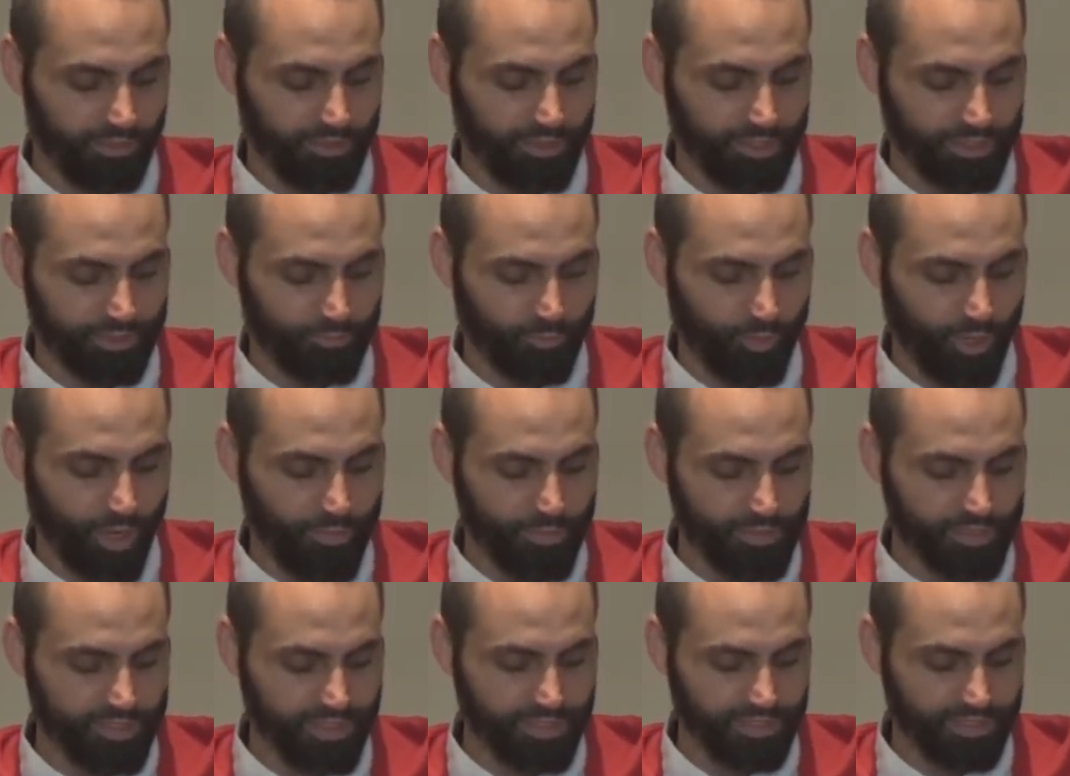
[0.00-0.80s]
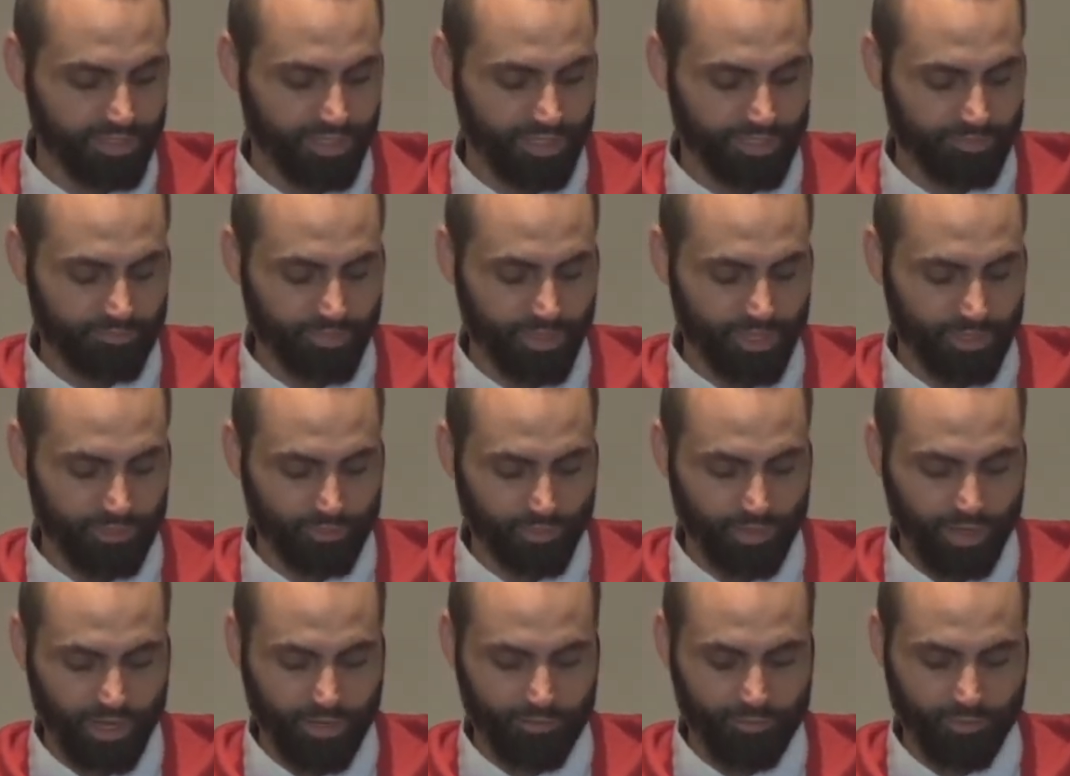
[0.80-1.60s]
these promises he has made
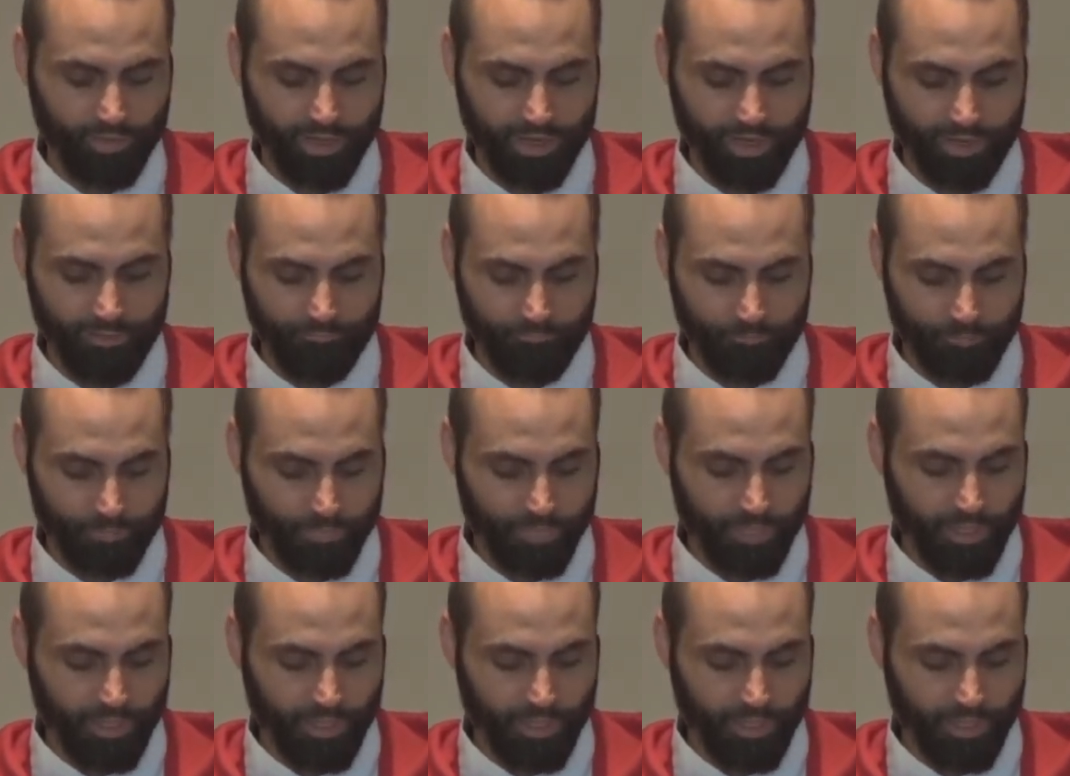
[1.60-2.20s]
to Abraham,